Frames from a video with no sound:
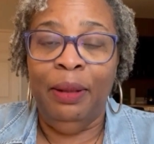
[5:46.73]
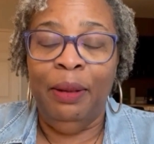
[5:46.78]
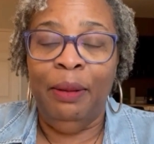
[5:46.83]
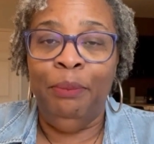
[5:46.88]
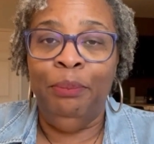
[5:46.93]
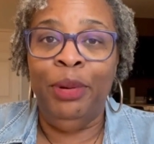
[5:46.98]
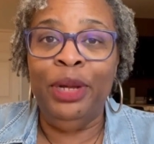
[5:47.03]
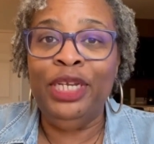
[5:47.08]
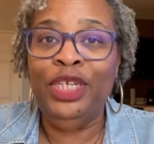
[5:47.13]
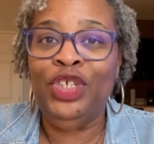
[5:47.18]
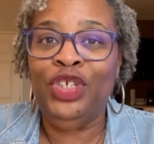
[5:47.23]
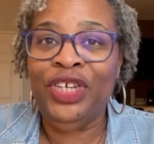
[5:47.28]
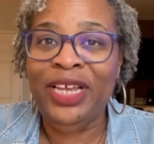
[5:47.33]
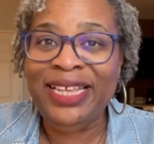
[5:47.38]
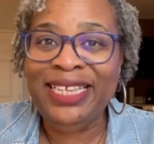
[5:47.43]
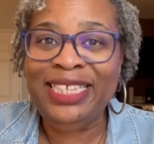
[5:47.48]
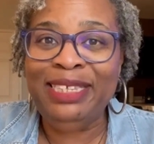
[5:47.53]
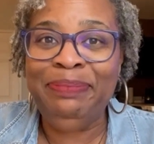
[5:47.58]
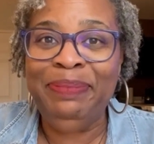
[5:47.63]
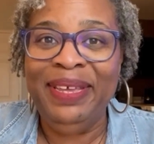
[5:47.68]
But
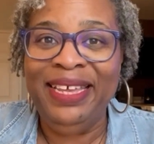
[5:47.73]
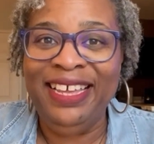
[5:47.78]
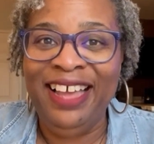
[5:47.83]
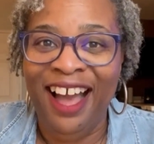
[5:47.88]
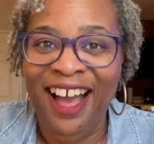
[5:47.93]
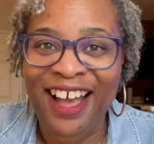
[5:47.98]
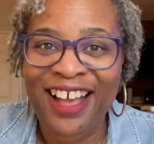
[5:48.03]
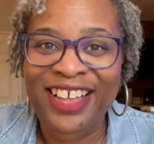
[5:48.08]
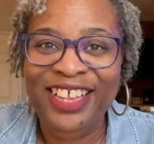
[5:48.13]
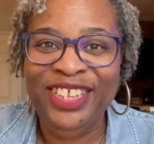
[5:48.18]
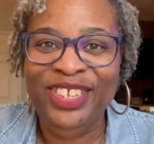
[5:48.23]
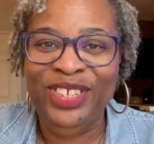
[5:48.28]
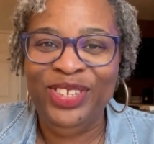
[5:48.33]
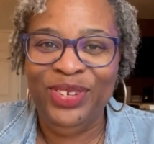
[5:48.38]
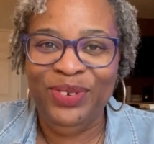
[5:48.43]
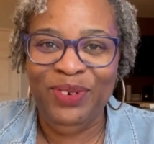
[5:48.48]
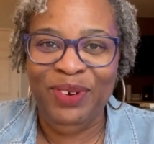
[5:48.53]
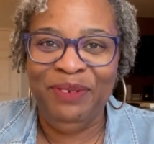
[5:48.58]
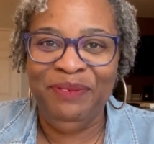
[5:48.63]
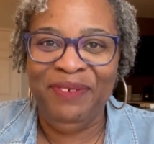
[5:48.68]
just because
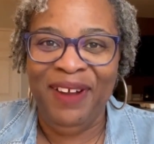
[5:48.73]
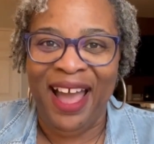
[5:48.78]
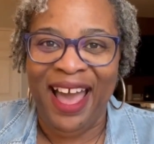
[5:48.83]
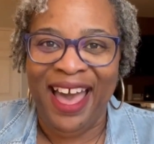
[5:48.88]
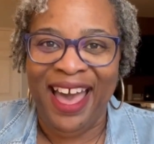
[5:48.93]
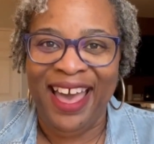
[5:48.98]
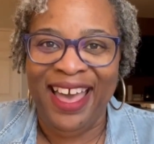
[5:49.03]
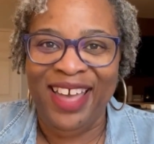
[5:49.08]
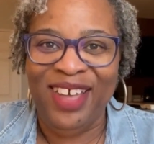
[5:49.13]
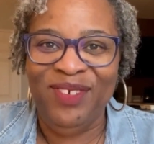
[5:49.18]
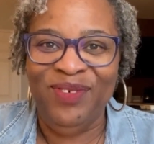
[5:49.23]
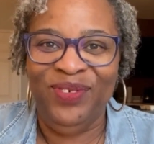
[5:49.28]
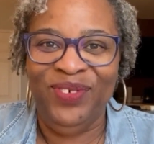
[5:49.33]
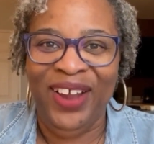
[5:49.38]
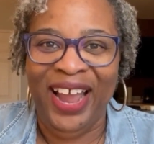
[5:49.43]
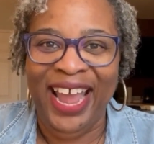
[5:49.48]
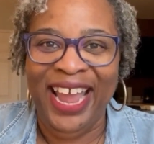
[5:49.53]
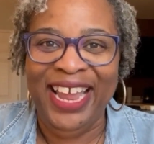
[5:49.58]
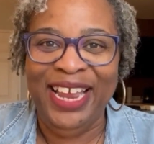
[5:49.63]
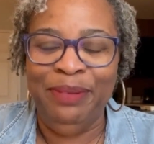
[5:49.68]
you arrive,
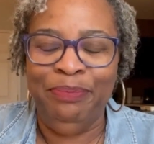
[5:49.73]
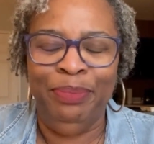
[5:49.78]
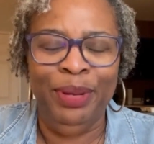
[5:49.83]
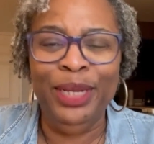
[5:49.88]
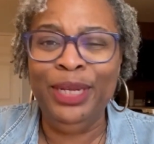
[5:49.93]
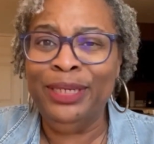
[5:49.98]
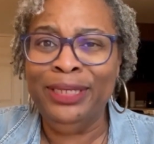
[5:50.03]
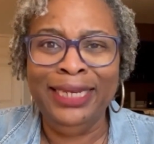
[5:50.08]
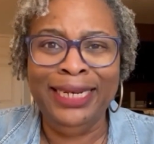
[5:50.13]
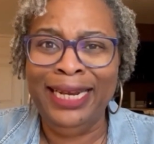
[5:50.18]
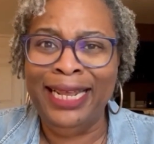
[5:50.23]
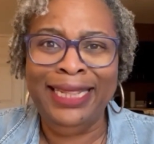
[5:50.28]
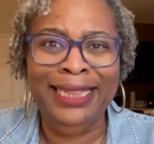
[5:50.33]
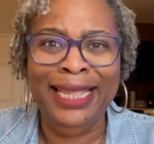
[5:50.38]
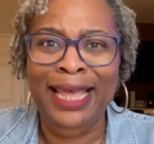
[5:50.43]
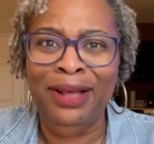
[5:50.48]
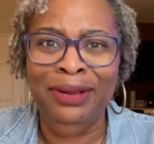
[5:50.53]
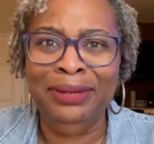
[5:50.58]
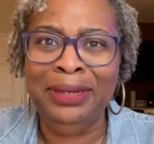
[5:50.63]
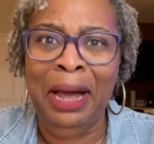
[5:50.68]
right? Build it and
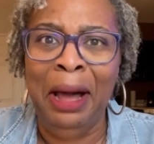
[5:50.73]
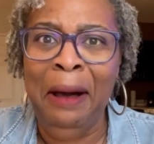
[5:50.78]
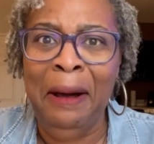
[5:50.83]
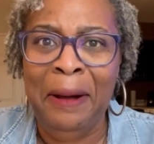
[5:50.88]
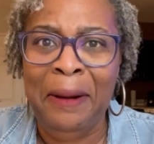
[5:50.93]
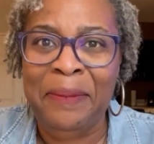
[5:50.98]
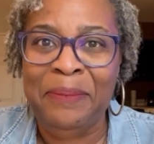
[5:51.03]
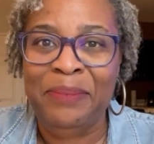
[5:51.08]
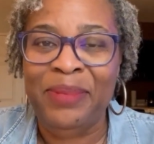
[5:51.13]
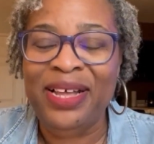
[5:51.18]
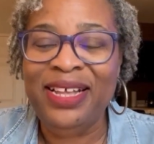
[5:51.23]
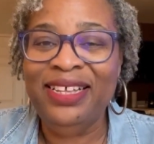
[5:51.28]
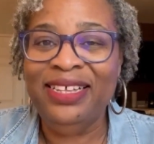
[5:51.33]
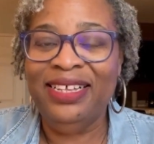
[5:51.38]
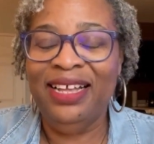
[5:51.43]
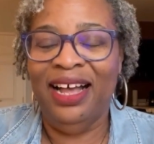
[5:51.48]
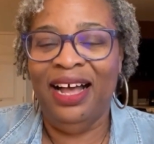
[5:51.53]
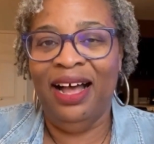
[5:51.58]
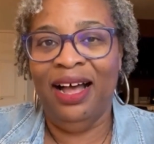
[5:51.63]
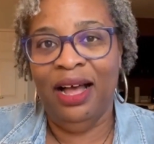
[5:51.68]
they'll come
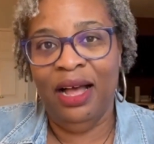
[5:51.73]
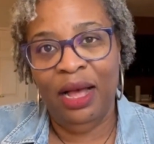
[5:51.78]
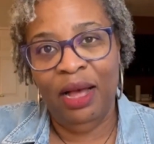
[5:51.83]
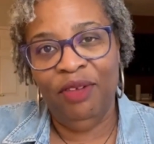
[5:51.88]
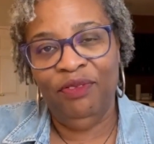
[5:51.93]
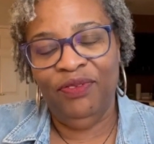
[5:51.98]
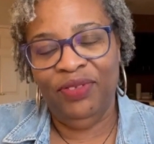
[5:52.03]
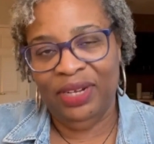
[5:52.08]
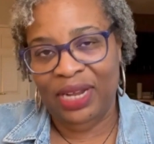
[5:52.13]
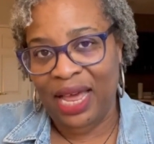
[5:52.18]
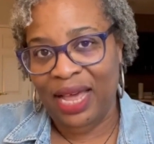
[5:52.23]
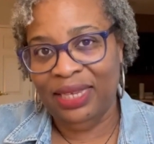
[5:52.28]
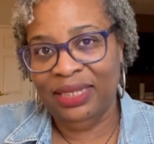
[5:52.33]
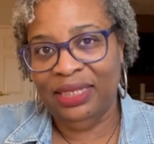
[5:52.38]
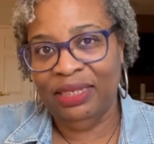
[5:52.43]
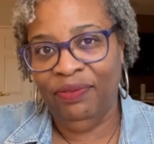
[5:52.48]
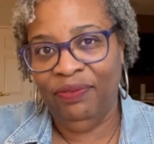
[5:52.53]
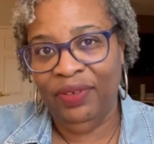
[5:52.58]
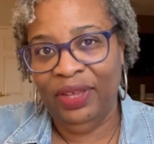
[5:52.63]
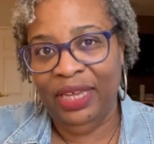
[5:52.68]

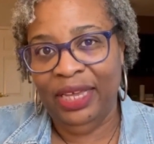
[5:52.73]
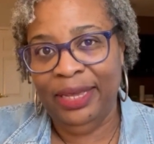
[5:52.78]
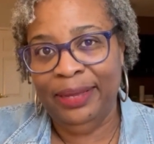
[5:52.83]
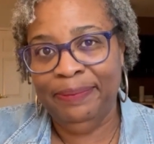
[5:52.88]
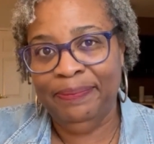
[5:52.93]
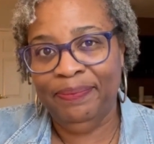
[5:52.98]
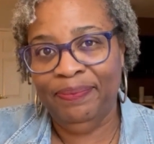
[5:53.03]
philosophy.